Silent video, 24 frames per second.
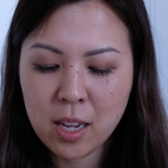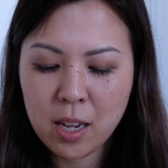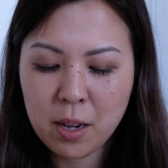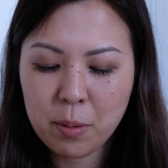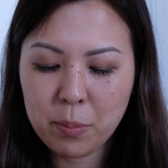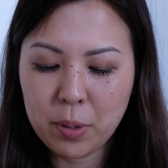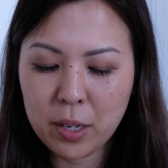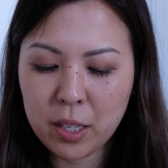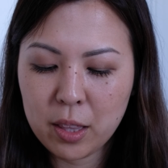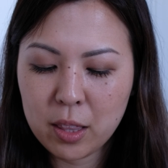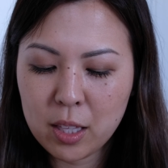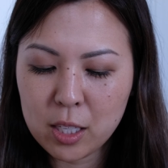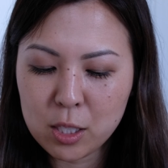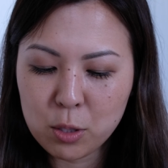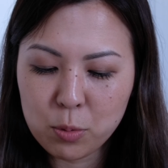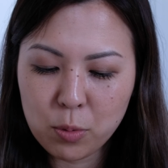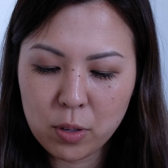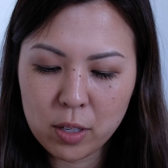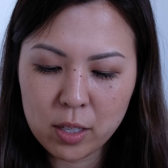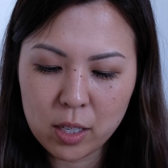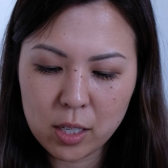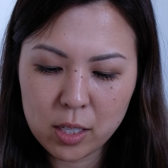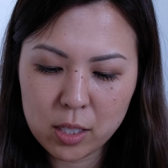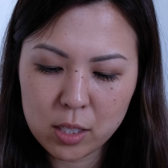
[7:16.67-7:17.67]
But this
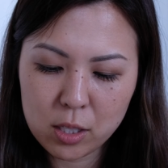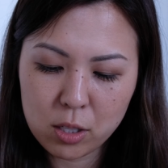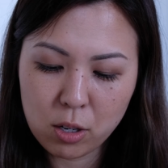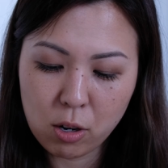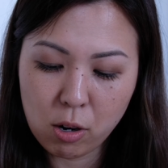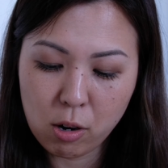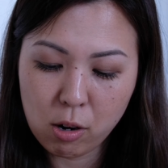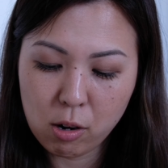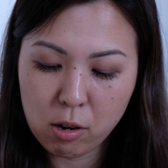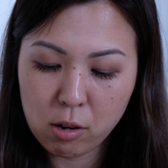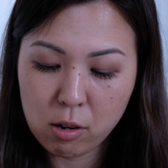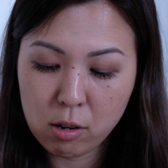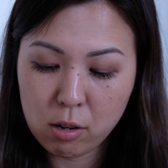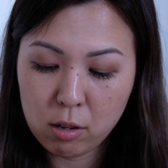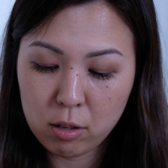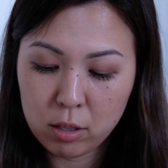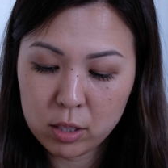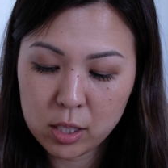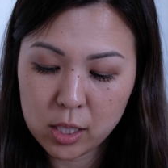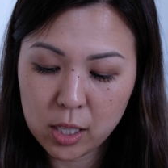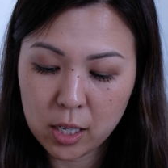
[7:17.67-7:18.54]
one is called,